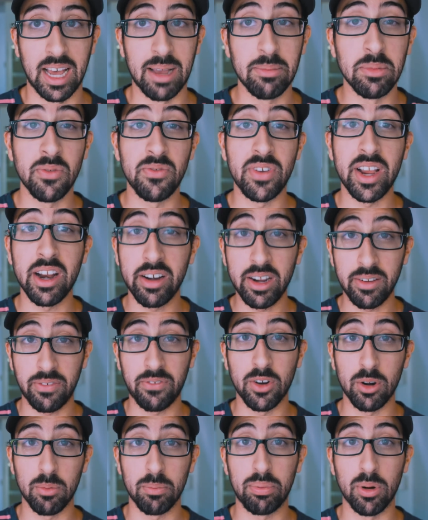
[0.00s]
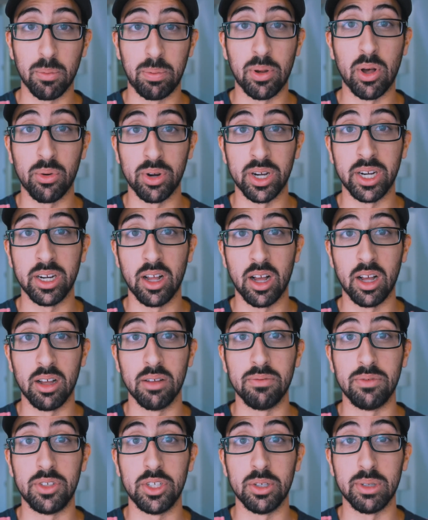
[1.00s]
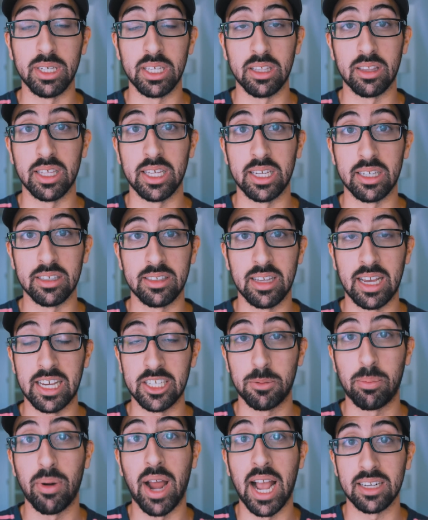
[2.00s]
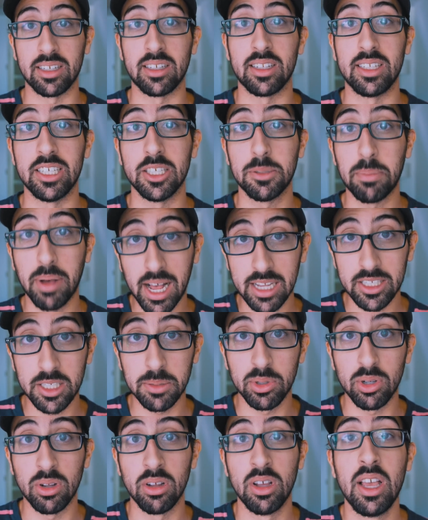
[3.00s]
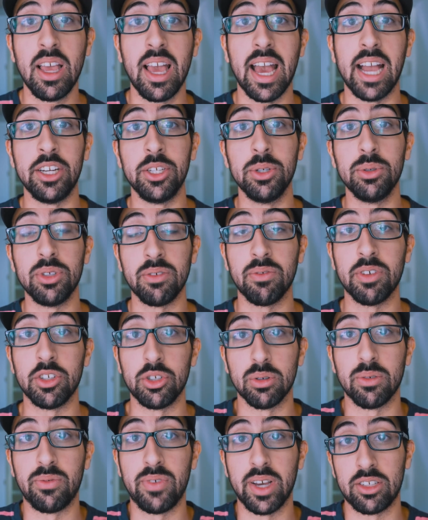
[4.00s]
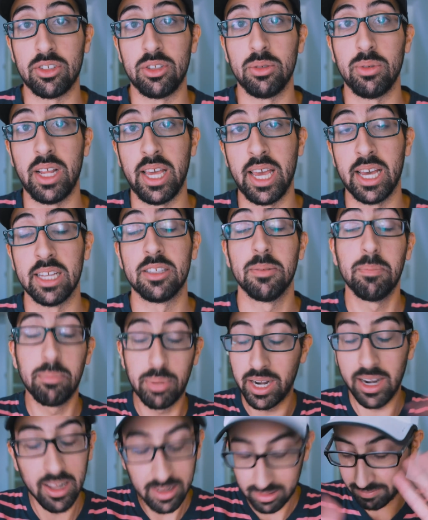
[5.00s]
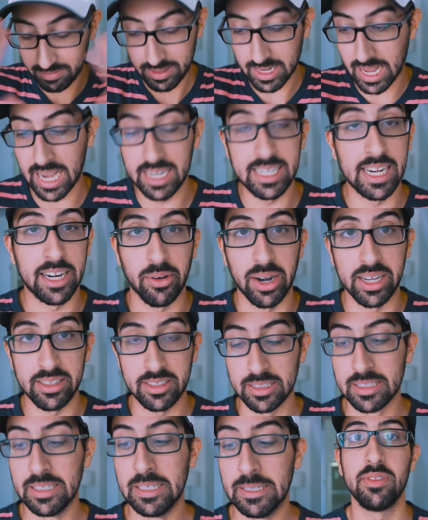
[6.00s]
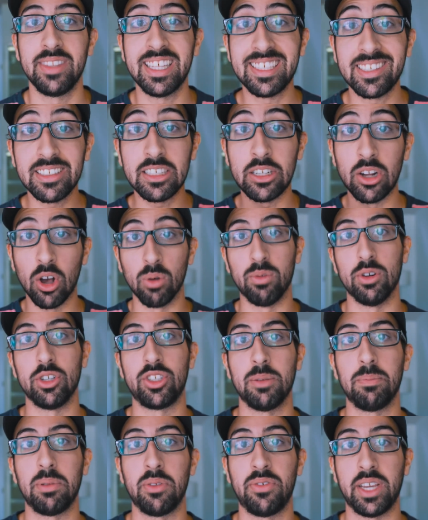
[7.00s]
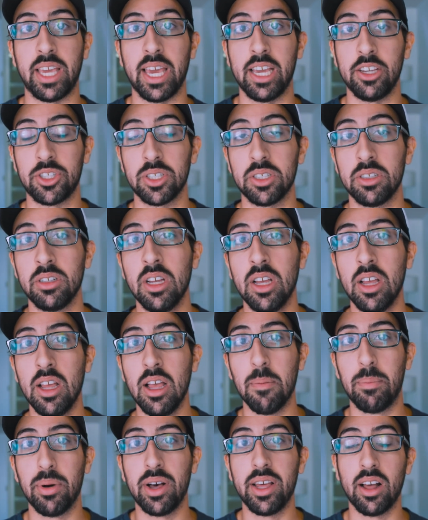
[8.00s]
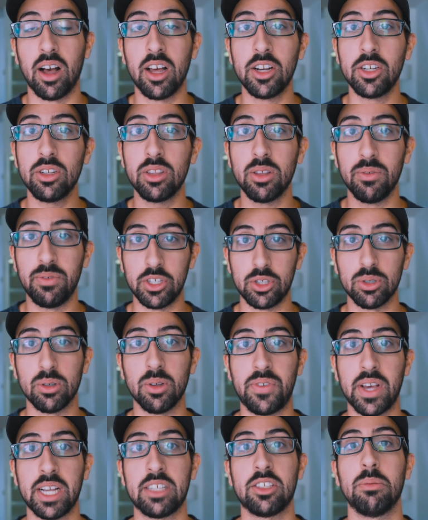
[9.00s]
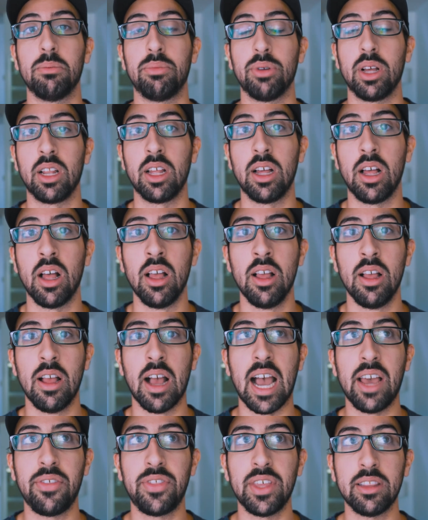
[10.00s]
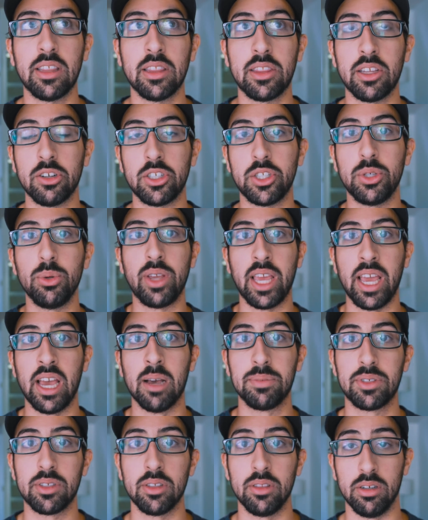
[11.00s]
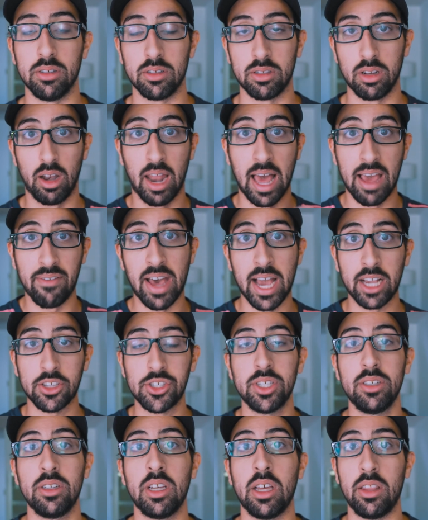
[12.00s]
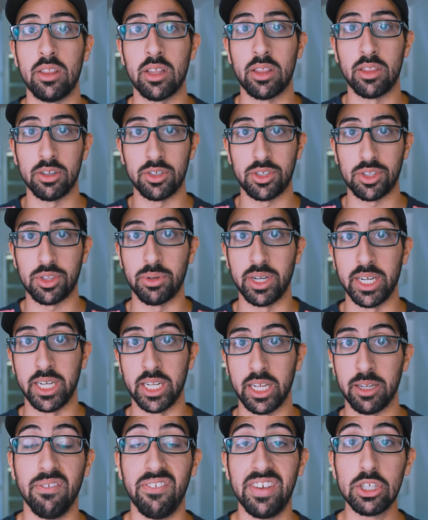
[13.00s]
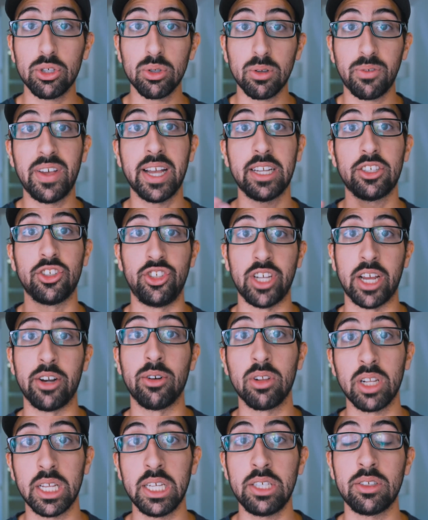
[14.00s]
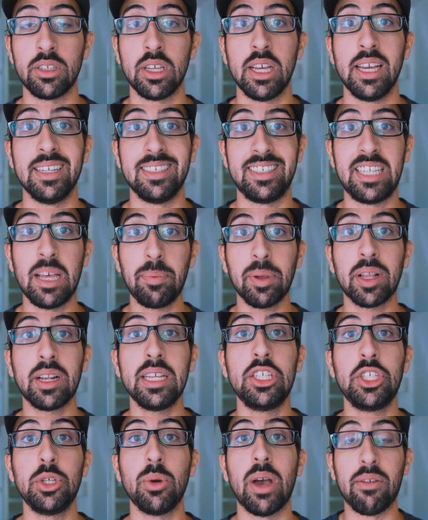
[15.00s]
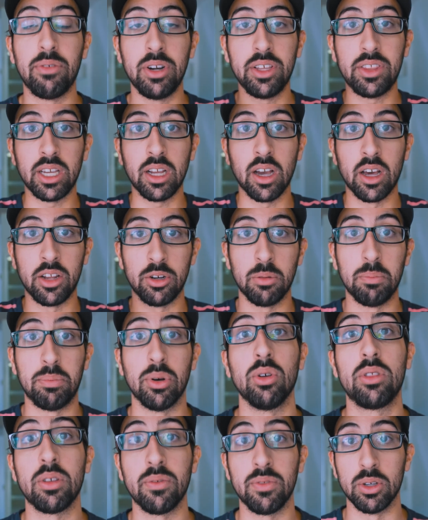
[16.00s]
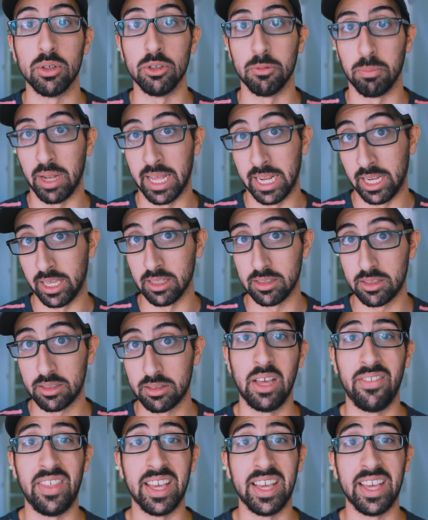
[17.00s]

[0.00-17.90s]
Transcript: I'm a very firm proponent of doing things as practically as possible and using visual effects to enhance, but I digress. This is an oversimplification, but under the visual effects umbrella, I think that there are two camps. There's live action and then there's 3D. Visual effects generalists typically do everything under both of those blankets.